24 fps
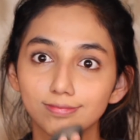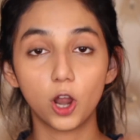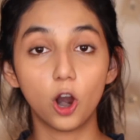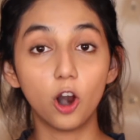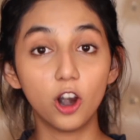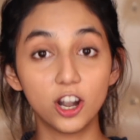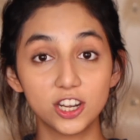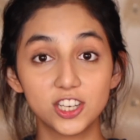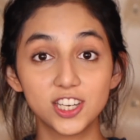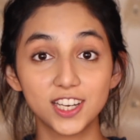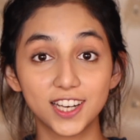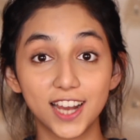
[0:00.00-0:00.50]

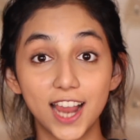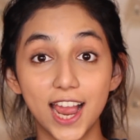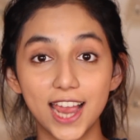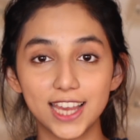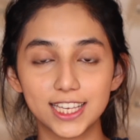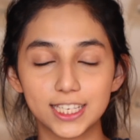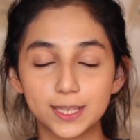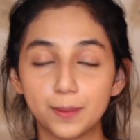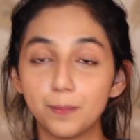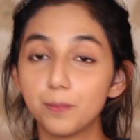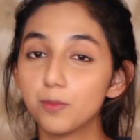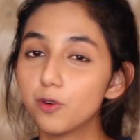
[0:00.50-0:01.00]
Alright
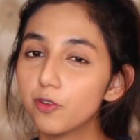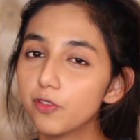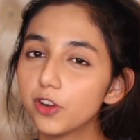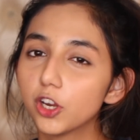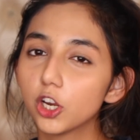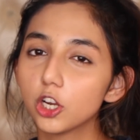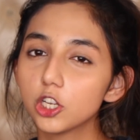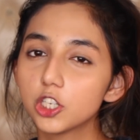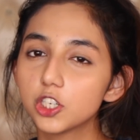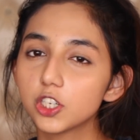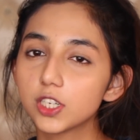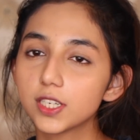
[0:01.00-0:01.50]
guys,
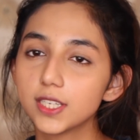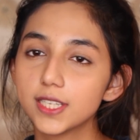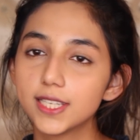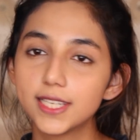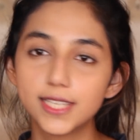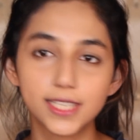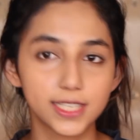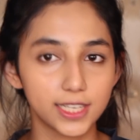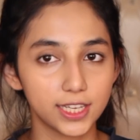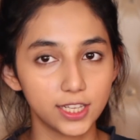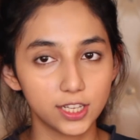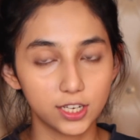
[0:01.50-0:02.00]
moving on to
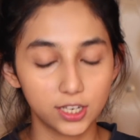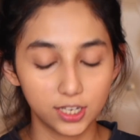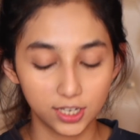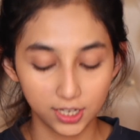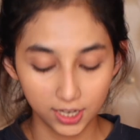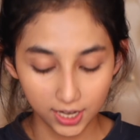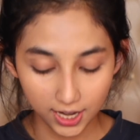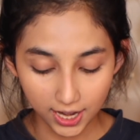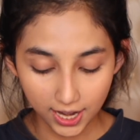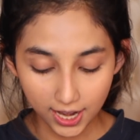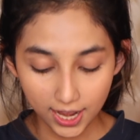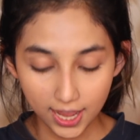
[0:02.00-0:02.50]

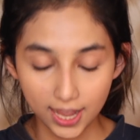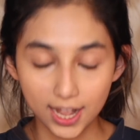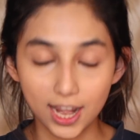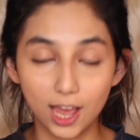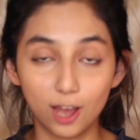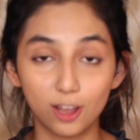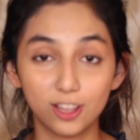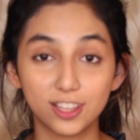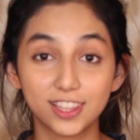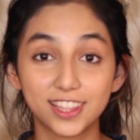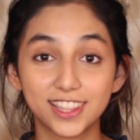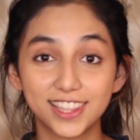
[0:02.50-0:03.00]
concealer.
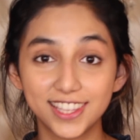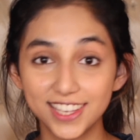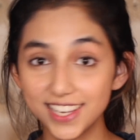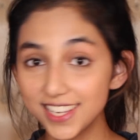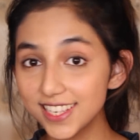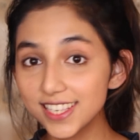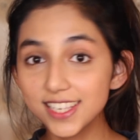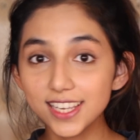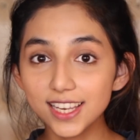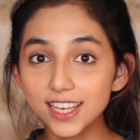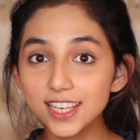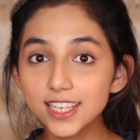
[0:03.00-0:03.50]
Now,
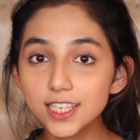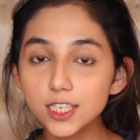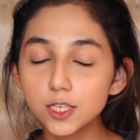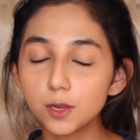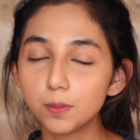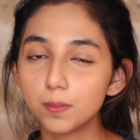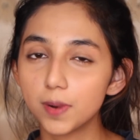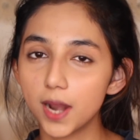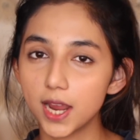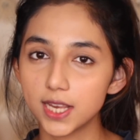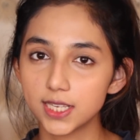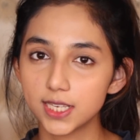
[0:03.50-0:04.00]
this is
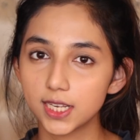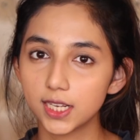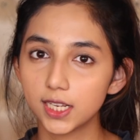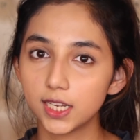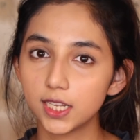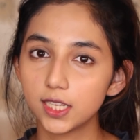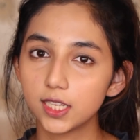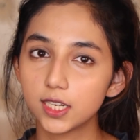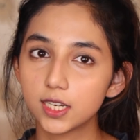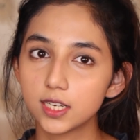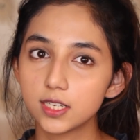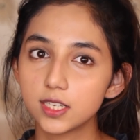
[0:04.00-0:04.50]

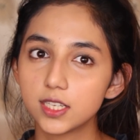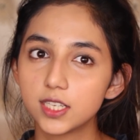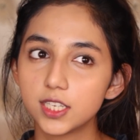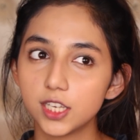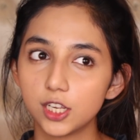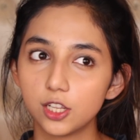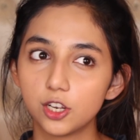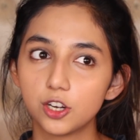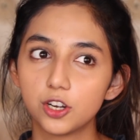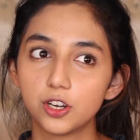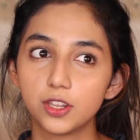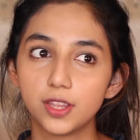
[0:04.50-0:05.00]
surprisingly the
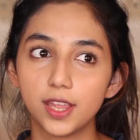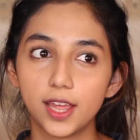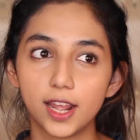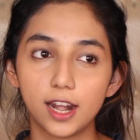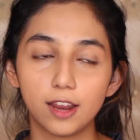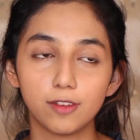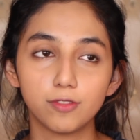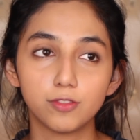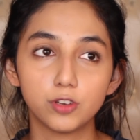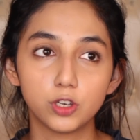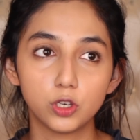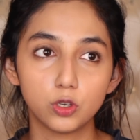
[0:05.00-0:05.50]
concealer
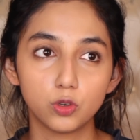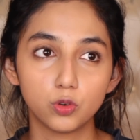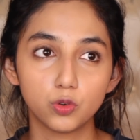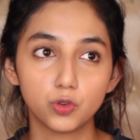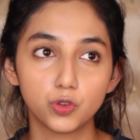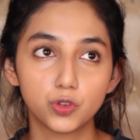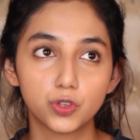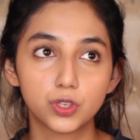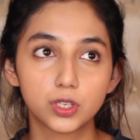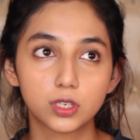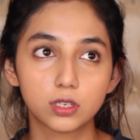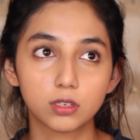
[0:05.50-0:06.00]
that I've
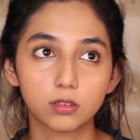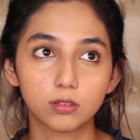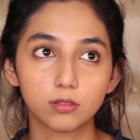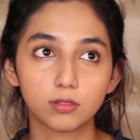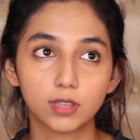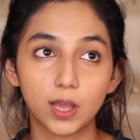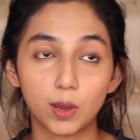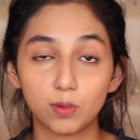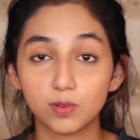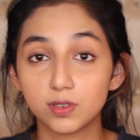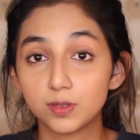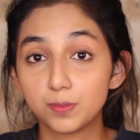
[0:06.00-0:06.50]
used.
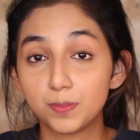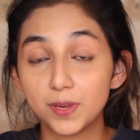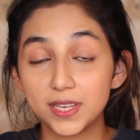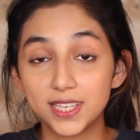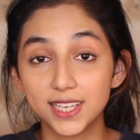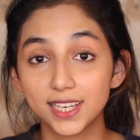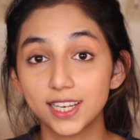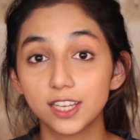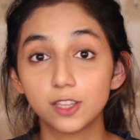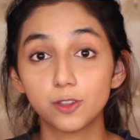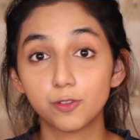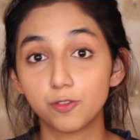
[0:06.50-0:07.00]
That was
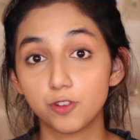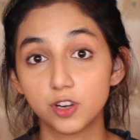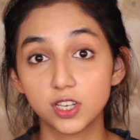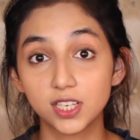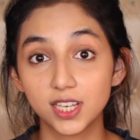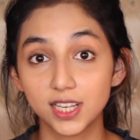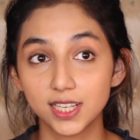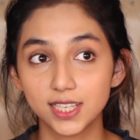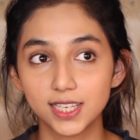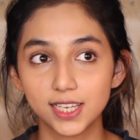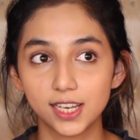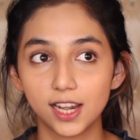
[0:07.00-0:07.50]
basically the
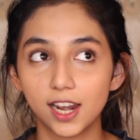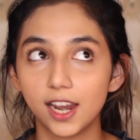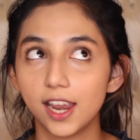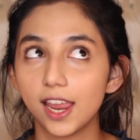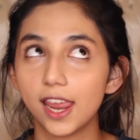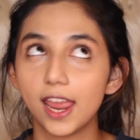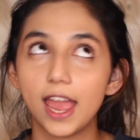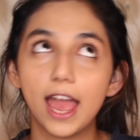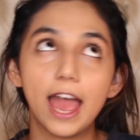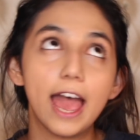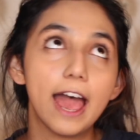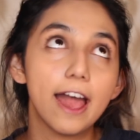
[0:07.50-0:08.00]
first concealer
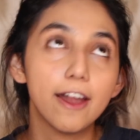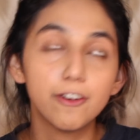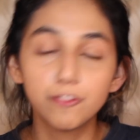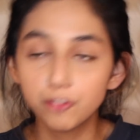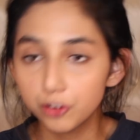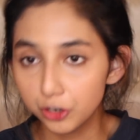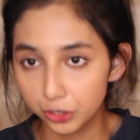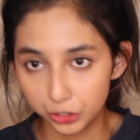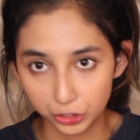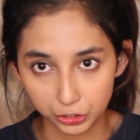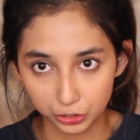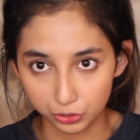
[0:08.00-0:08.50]
I
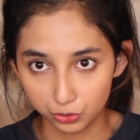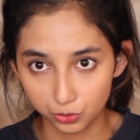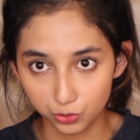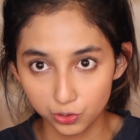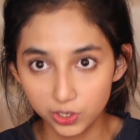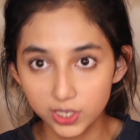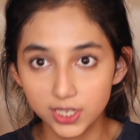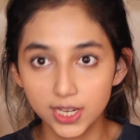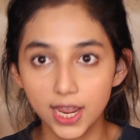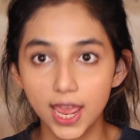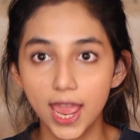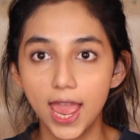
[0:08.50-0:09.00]
ever
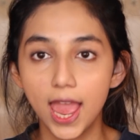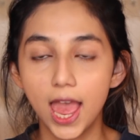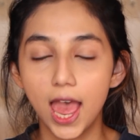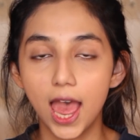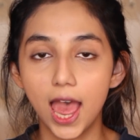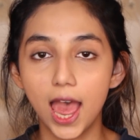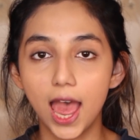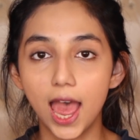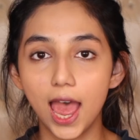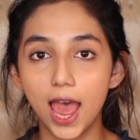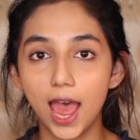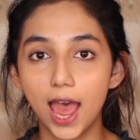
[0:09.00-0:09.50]
used,
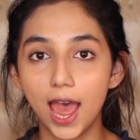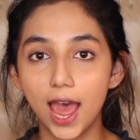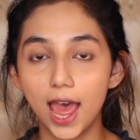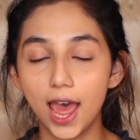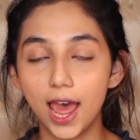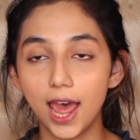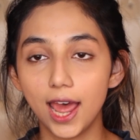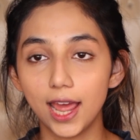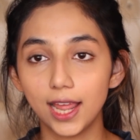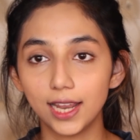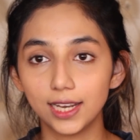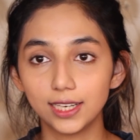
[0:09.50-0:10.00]

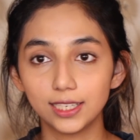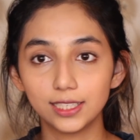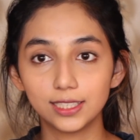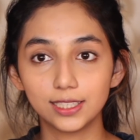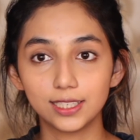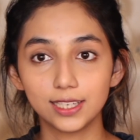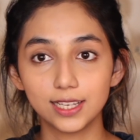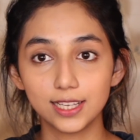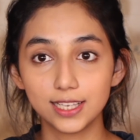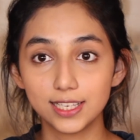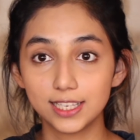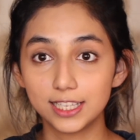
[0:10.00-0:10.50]
and
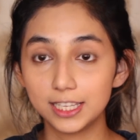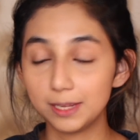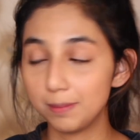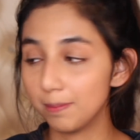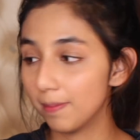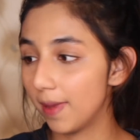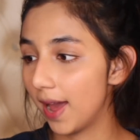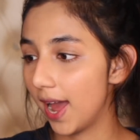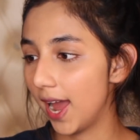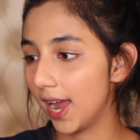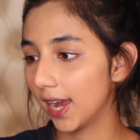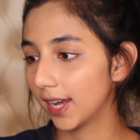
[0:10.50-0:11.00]
it's the
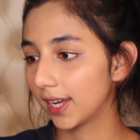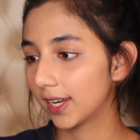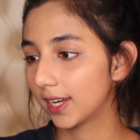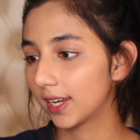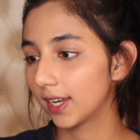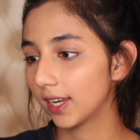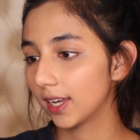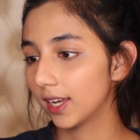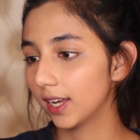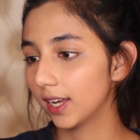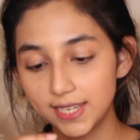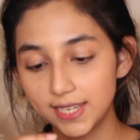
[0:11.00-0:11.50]
MAC,
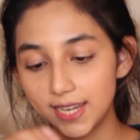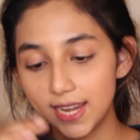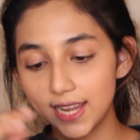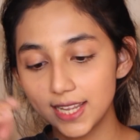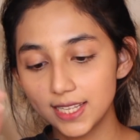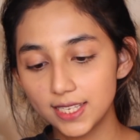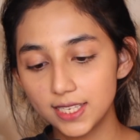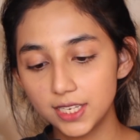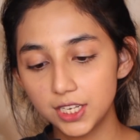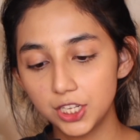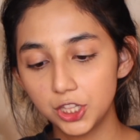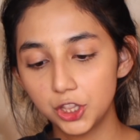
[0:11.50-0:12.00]
the
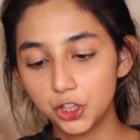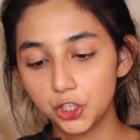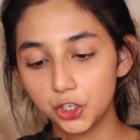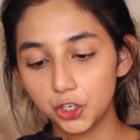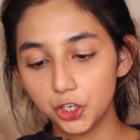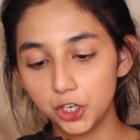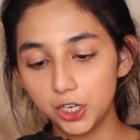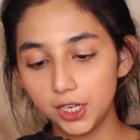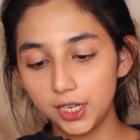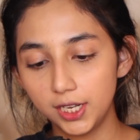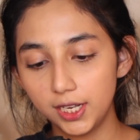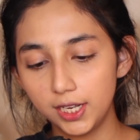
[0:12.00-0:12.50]

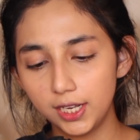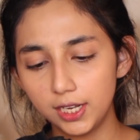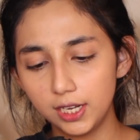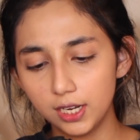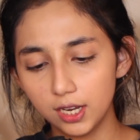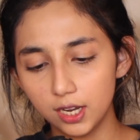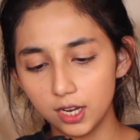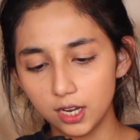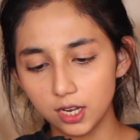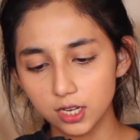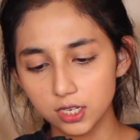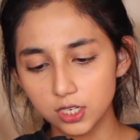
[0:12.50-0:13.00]

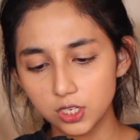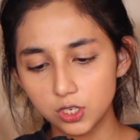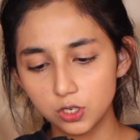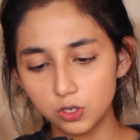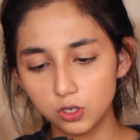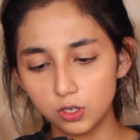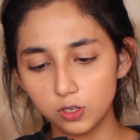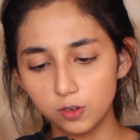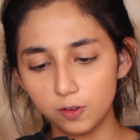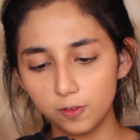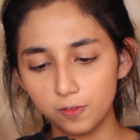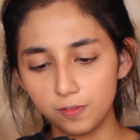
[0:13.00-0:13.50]
NC30
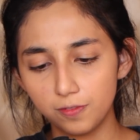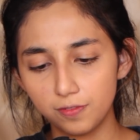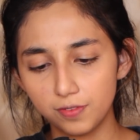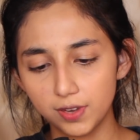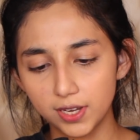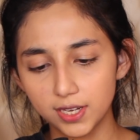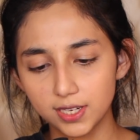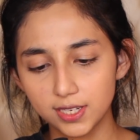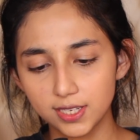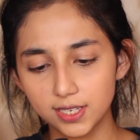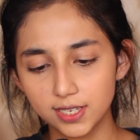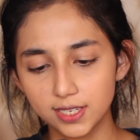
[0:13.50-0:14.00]
Studio
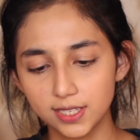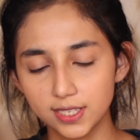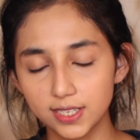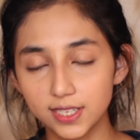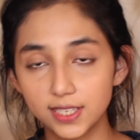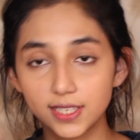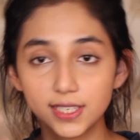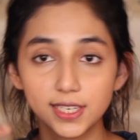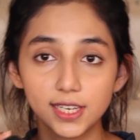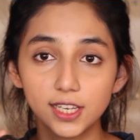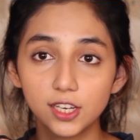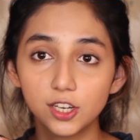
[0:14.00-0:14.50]
Fix
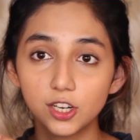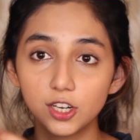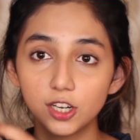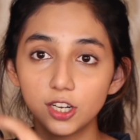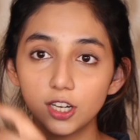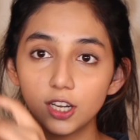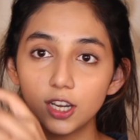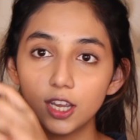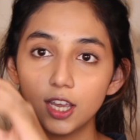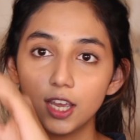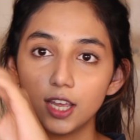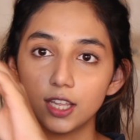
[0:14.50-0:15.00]

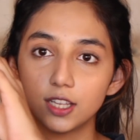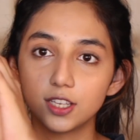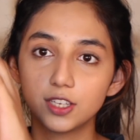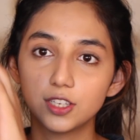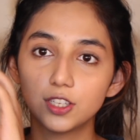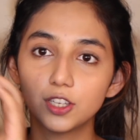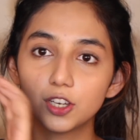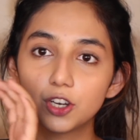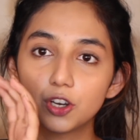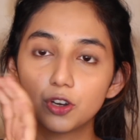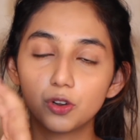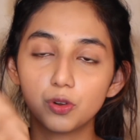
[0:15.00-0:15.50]
Concealer. This
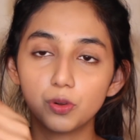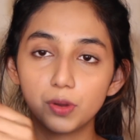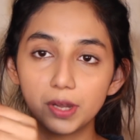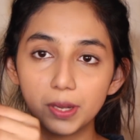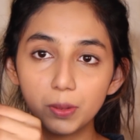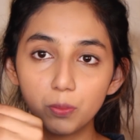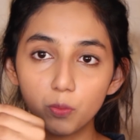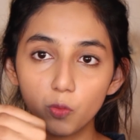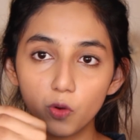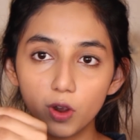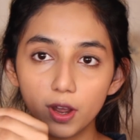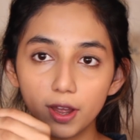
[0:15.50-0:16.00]
is the
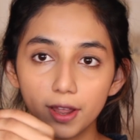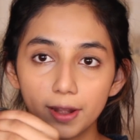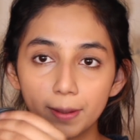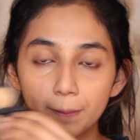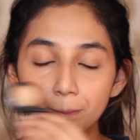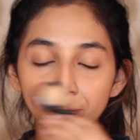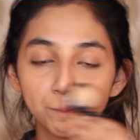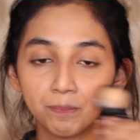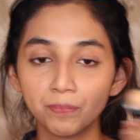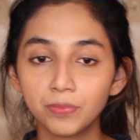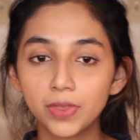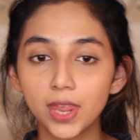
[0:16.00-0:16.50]
cream
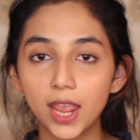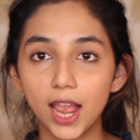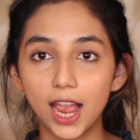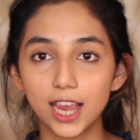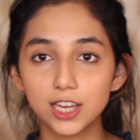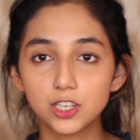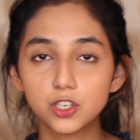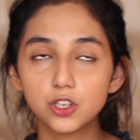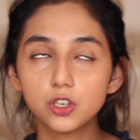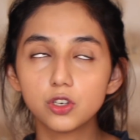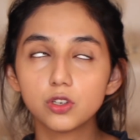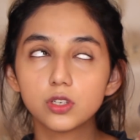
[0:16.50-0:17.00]
one.
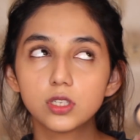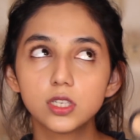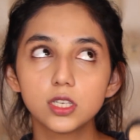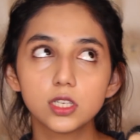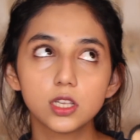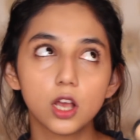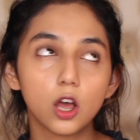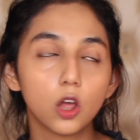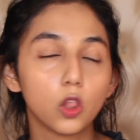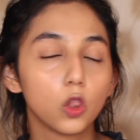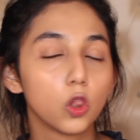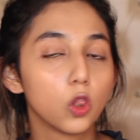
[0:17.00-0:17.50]
I used to use
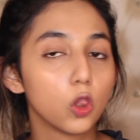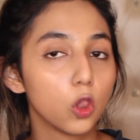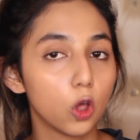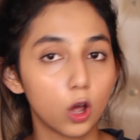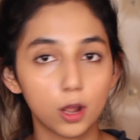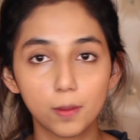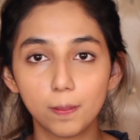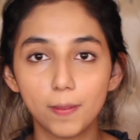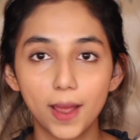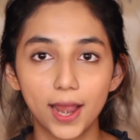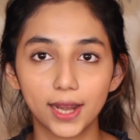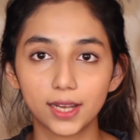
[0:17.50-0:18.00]
this a
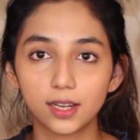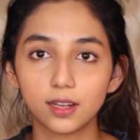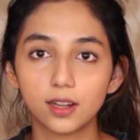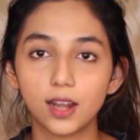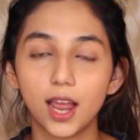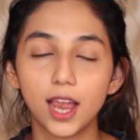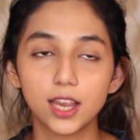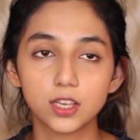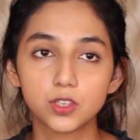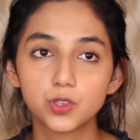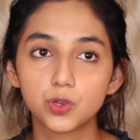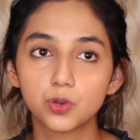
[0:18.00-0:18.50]
lot back
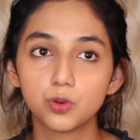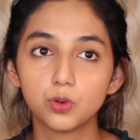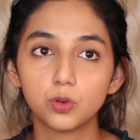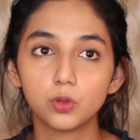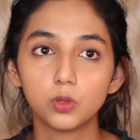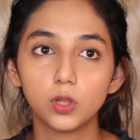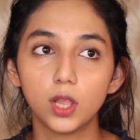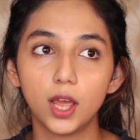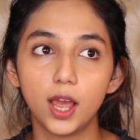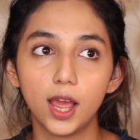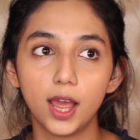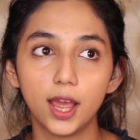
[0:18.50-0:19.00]
in high
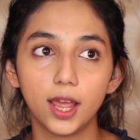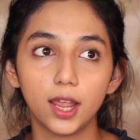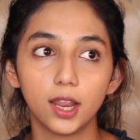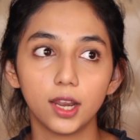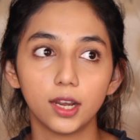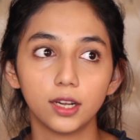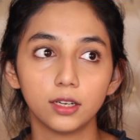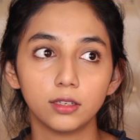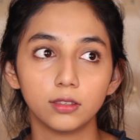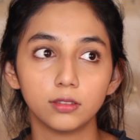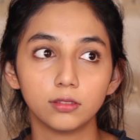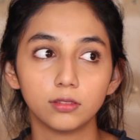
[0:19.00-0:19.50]
school,
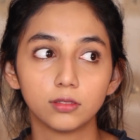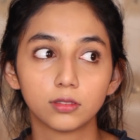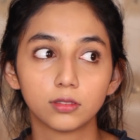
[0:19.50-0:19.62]
and